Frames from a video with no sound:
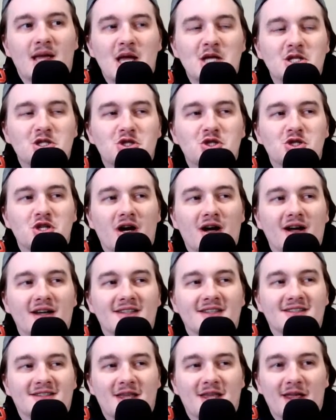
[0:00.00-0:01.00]
it's
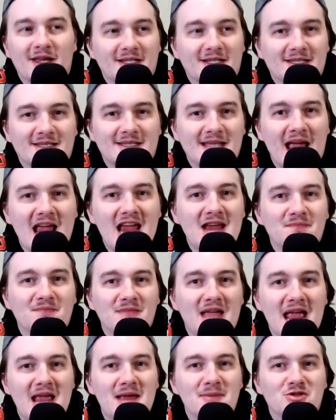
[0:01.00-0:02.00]
just the same
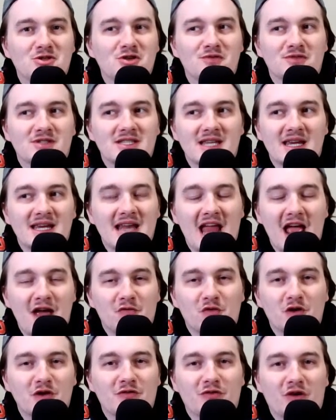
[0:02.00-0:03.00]
names you've seen
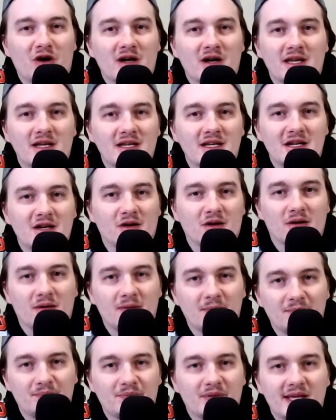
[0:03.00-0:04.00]
every fucking year.
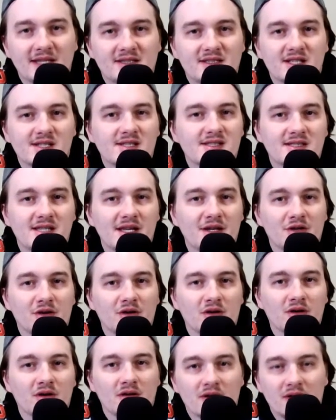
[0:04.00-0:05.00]
It's a
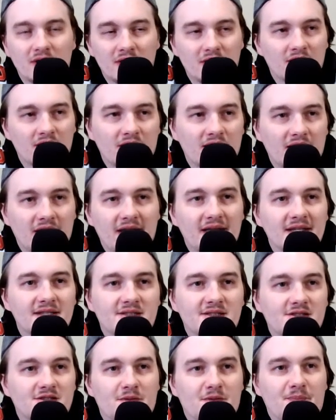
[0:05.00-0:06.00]
center,
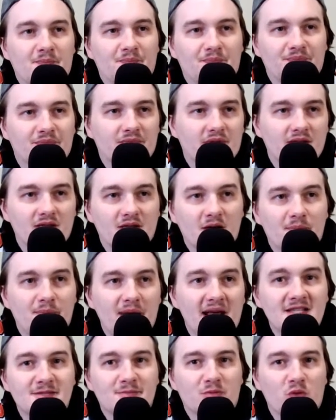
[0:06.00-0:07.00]
it's the
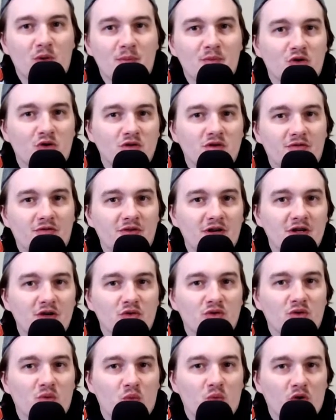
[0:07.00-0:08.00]
best perimeter
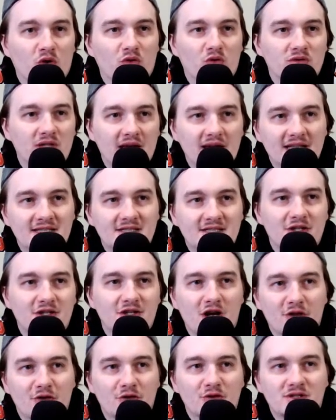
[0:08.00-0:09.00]
defender in the world, and it's
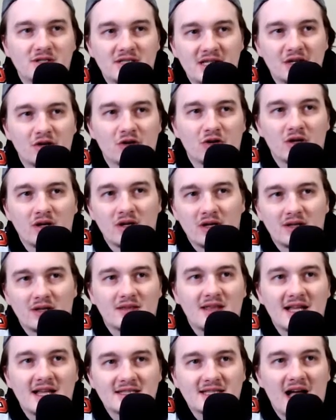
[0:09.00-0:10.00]
another center
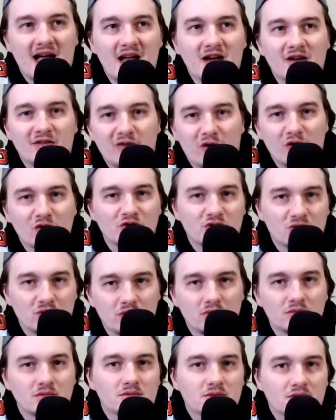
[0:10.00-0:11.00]
that's kind of
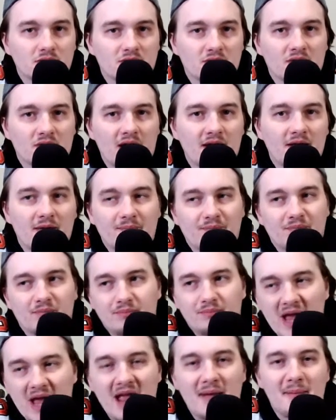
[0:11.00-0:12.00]
versatile, right?
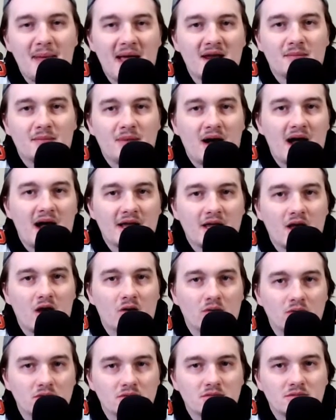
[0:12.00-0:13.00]
Bam
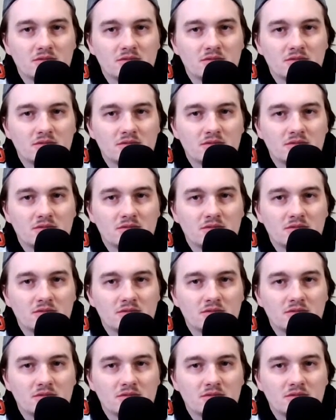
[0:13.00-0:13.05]
Adebayo.